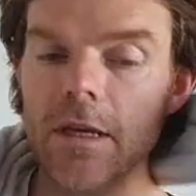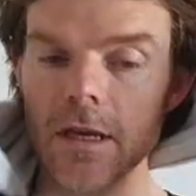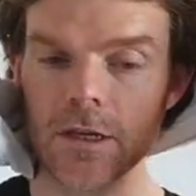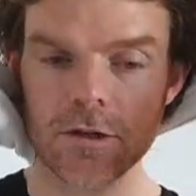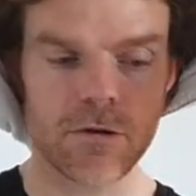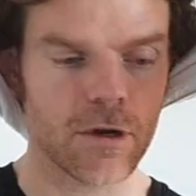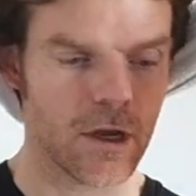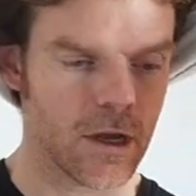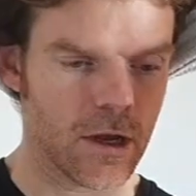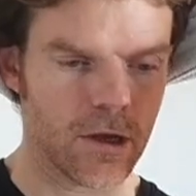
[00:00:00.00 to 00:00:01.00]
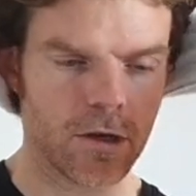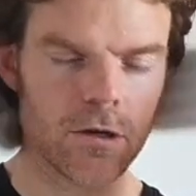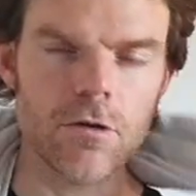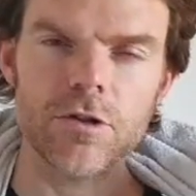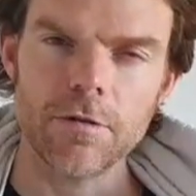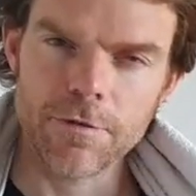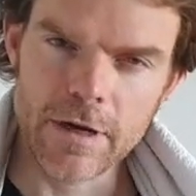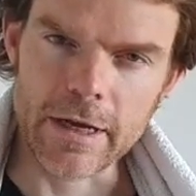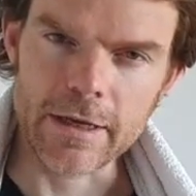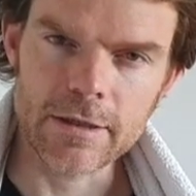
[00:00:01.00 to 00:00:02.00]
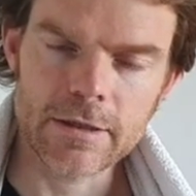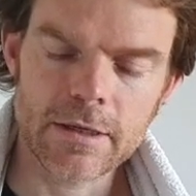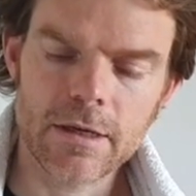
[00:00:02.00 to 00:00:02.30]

So use your feelings,